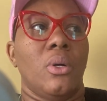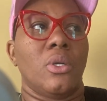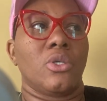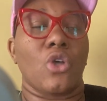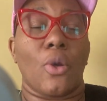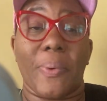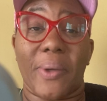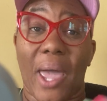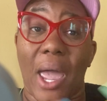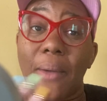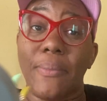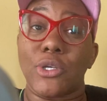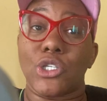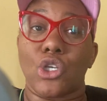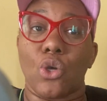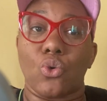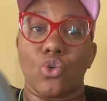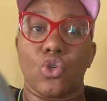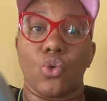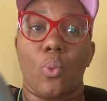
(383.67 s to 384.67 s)
So I became a
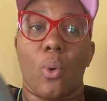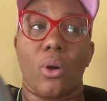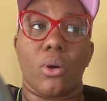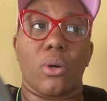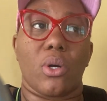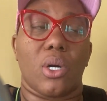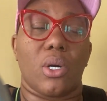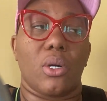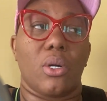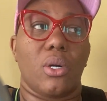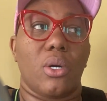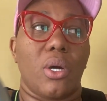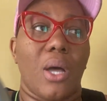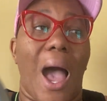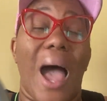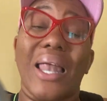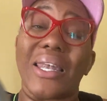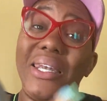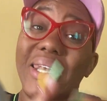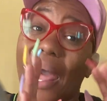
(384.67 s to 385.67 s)
social worker.
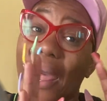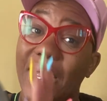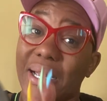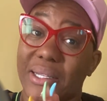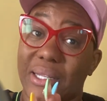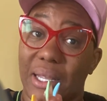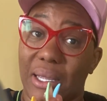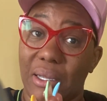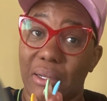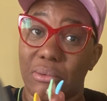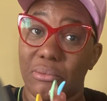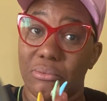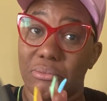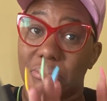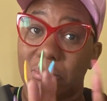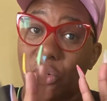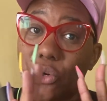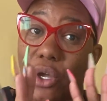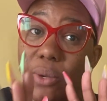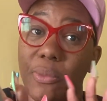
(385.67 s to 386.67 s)
I liked it,
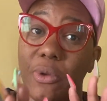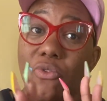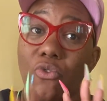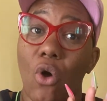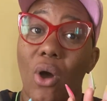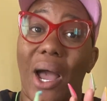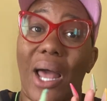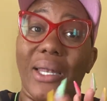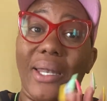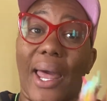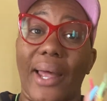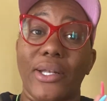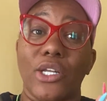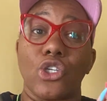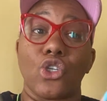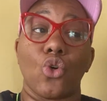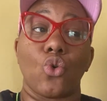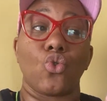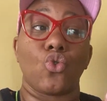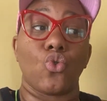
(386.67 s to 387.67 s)
don't get me wrong, I like the
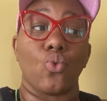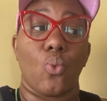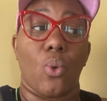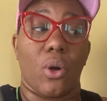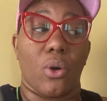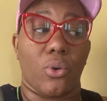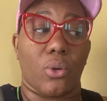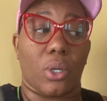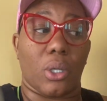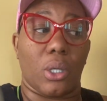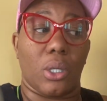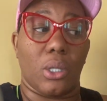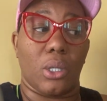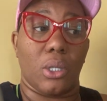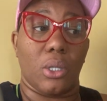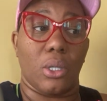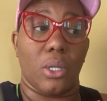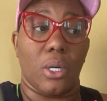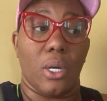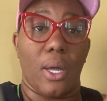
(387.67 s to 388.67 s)
social work
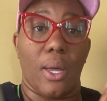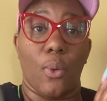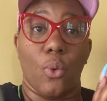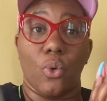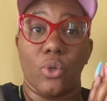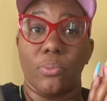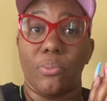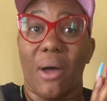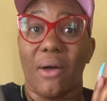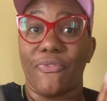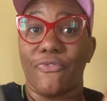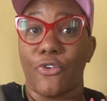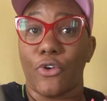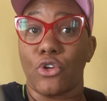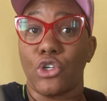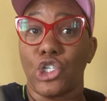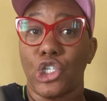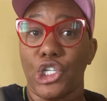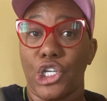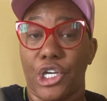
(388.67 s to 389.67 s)
my
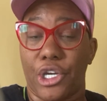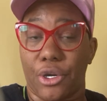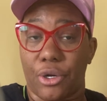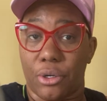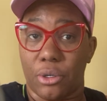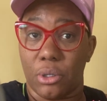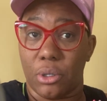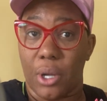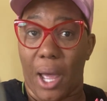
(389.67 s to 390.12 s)
first year.